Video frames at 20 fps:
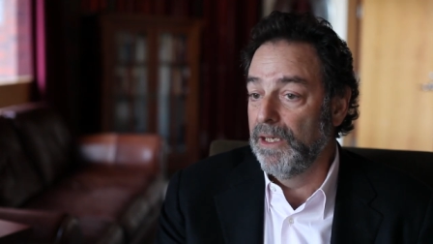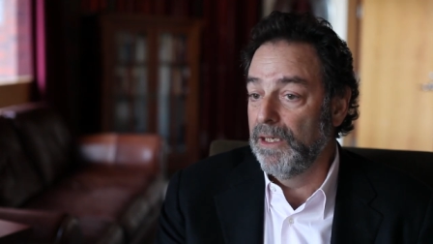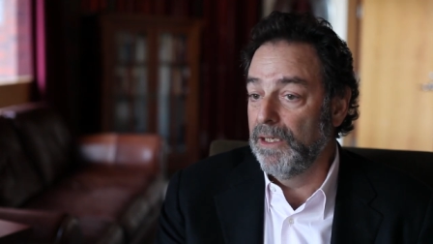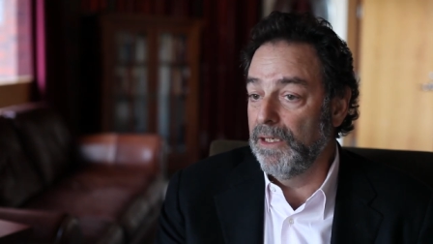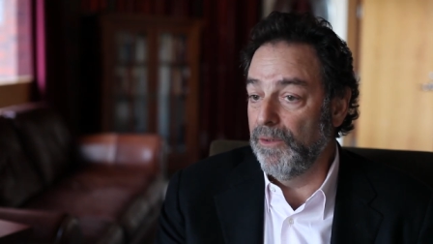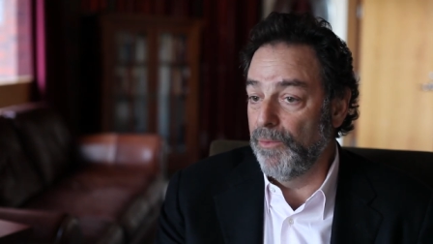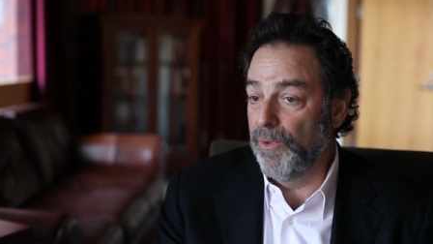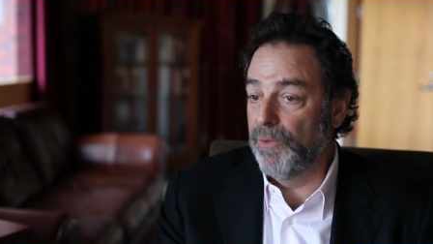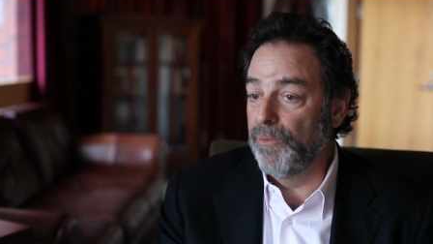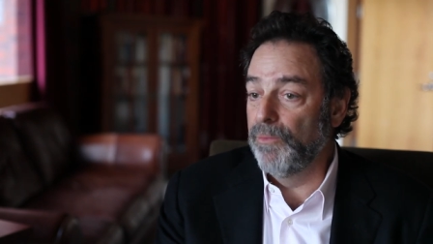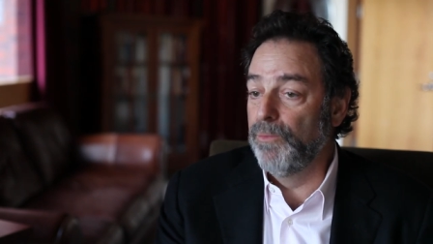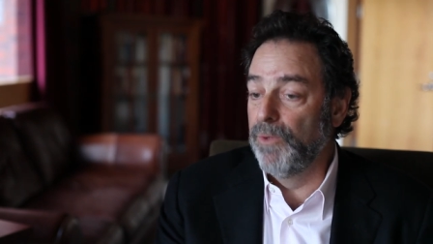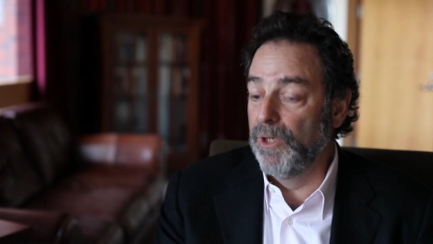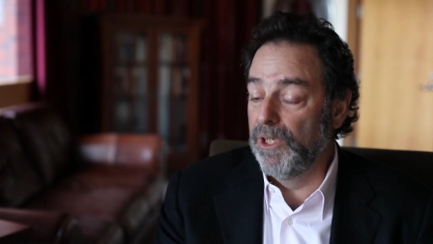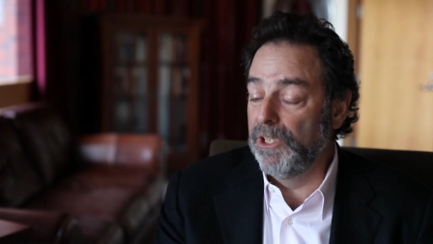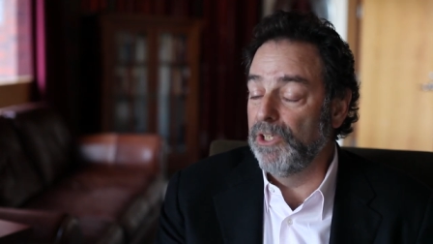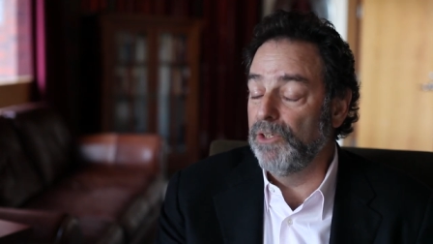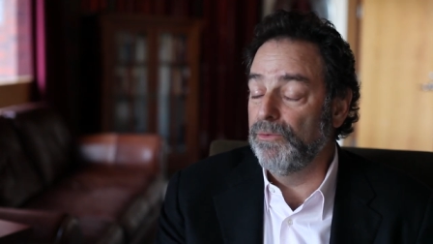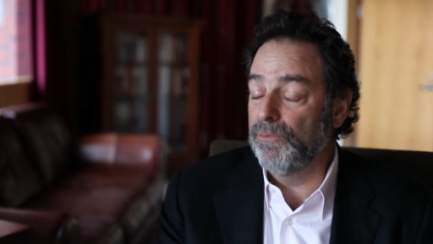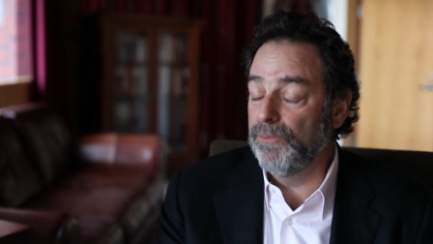you know, we
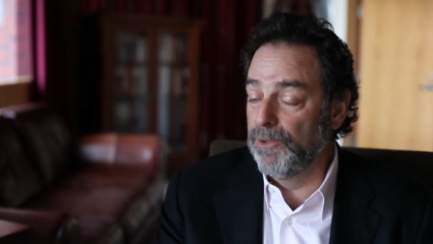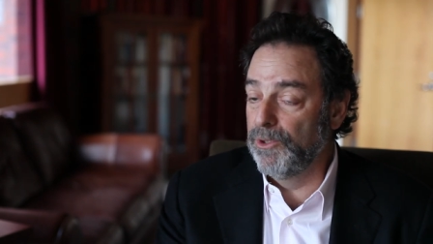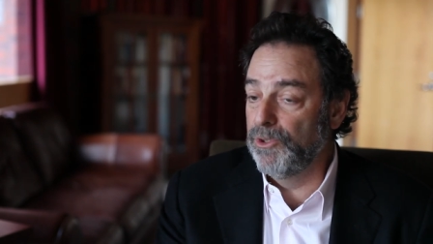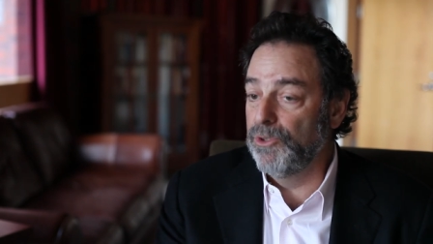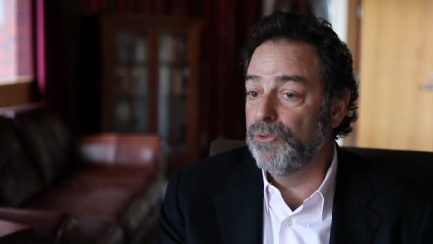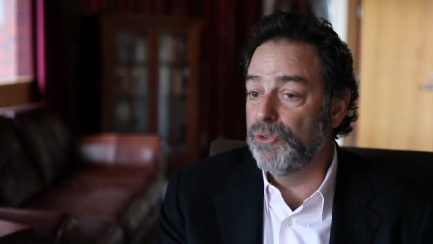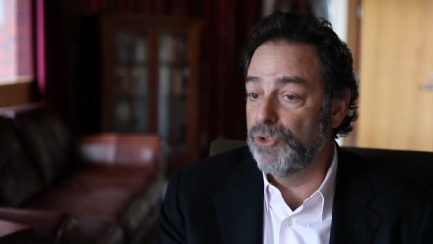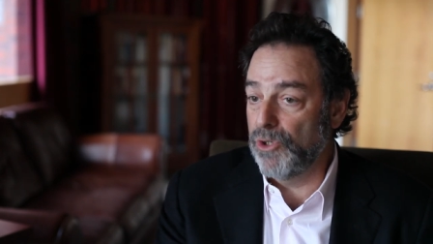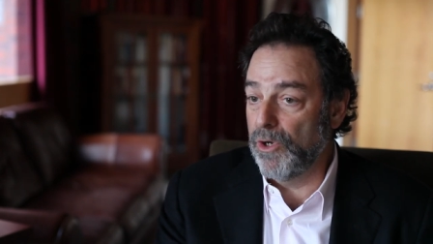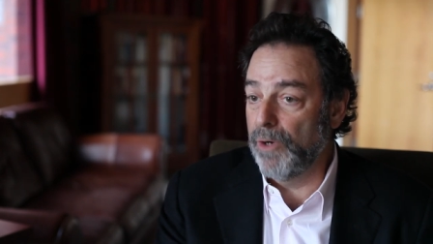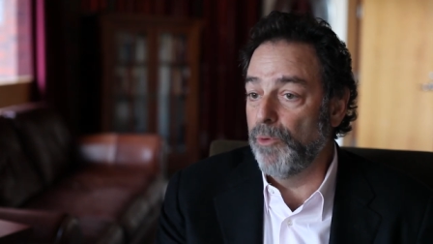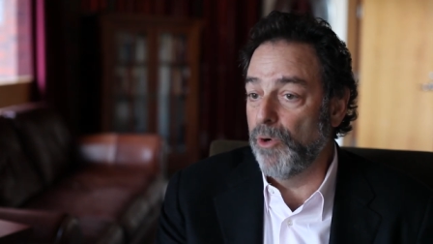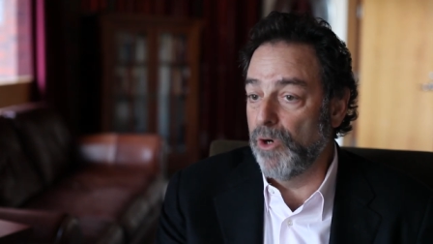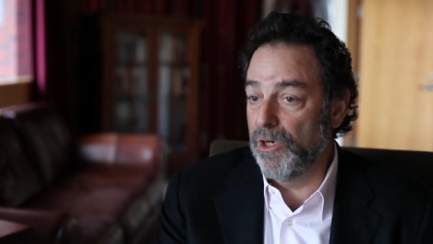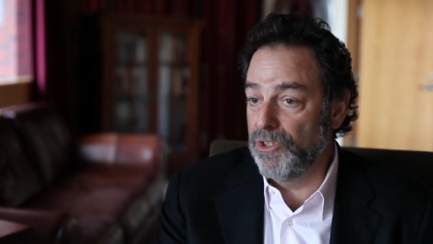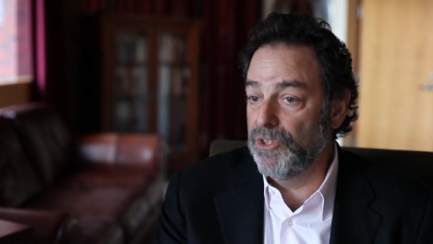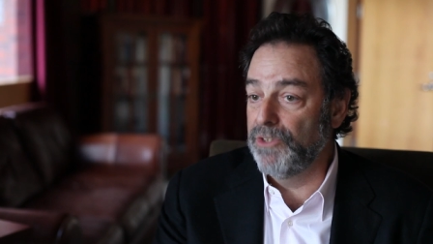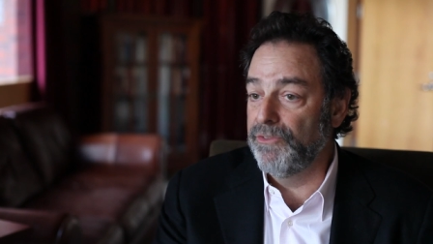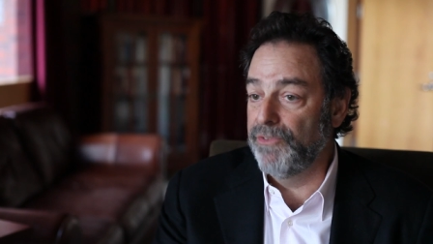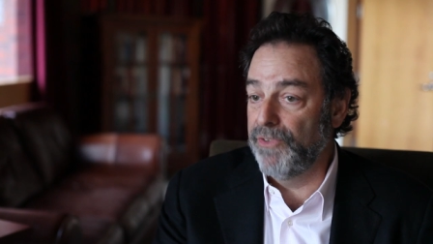really reduced our
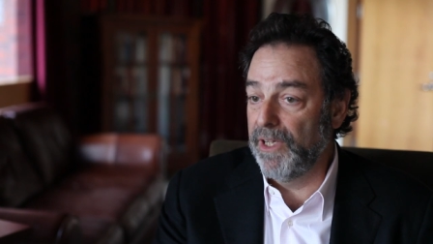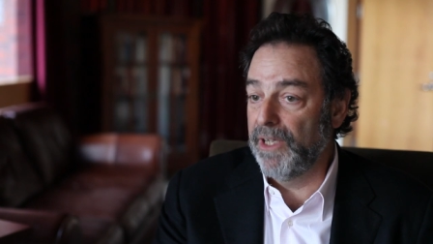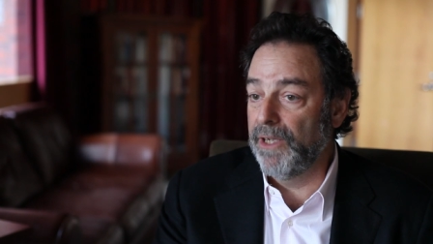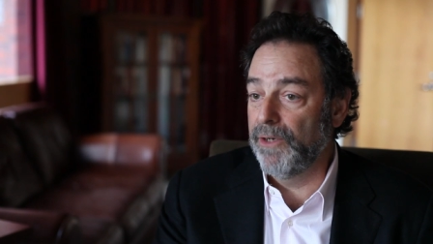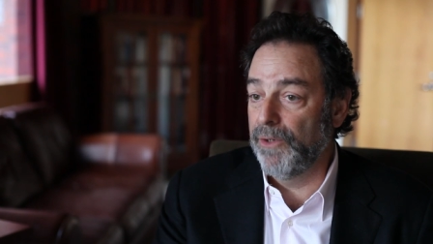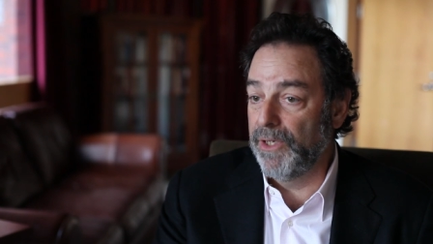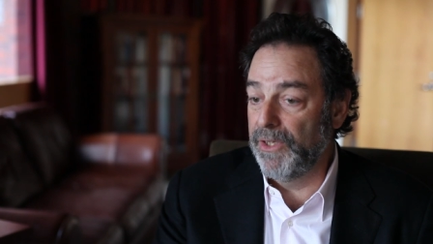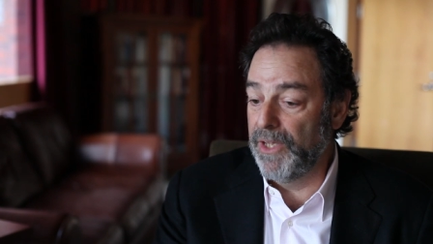margin for error.